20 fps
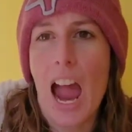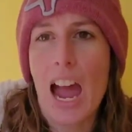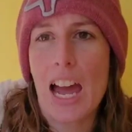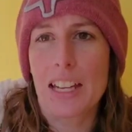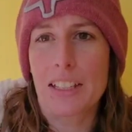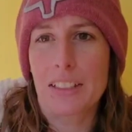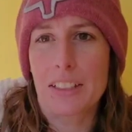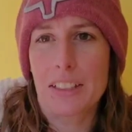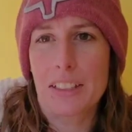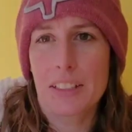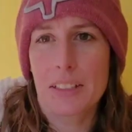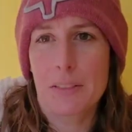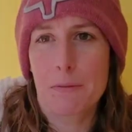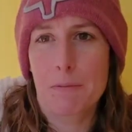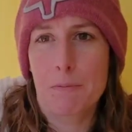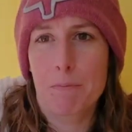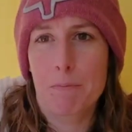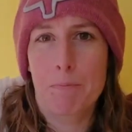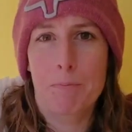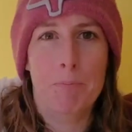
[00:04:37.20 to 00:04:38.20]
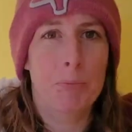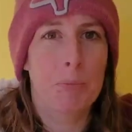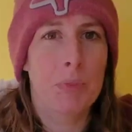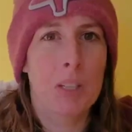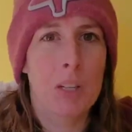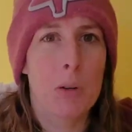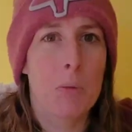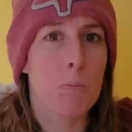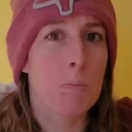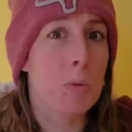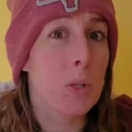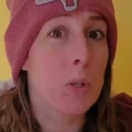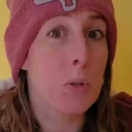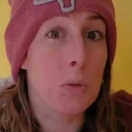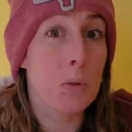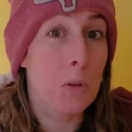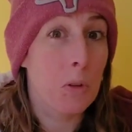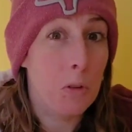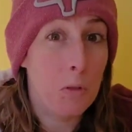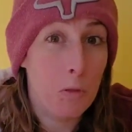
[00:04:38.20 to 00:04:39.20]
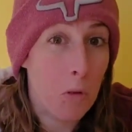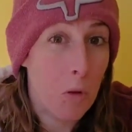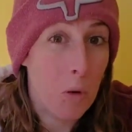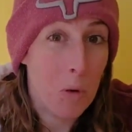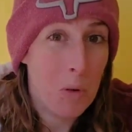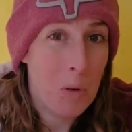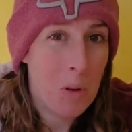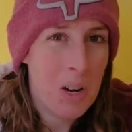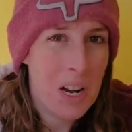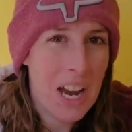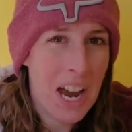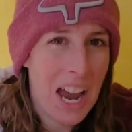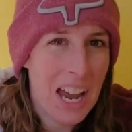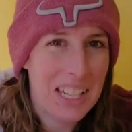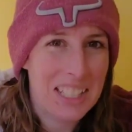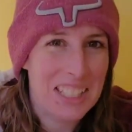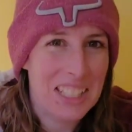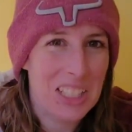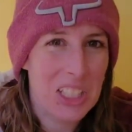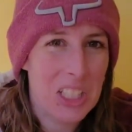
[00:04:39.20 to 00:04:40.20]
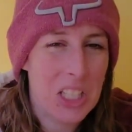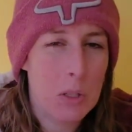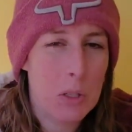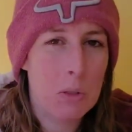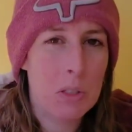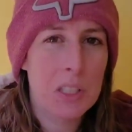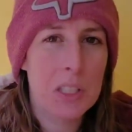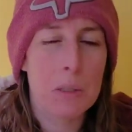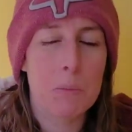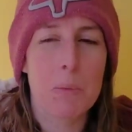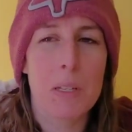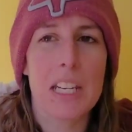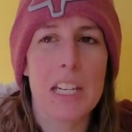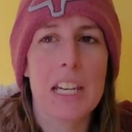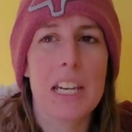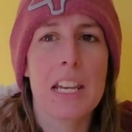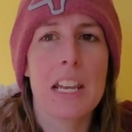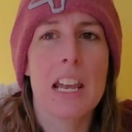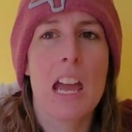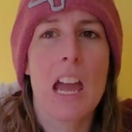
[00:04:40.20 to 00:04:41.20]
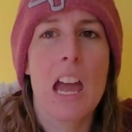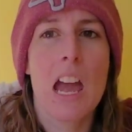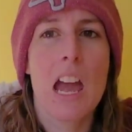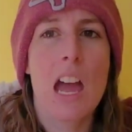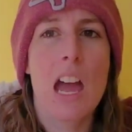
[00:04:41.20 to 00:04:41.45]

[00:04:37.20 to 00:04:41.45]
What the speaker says: as beautiful as it used to be.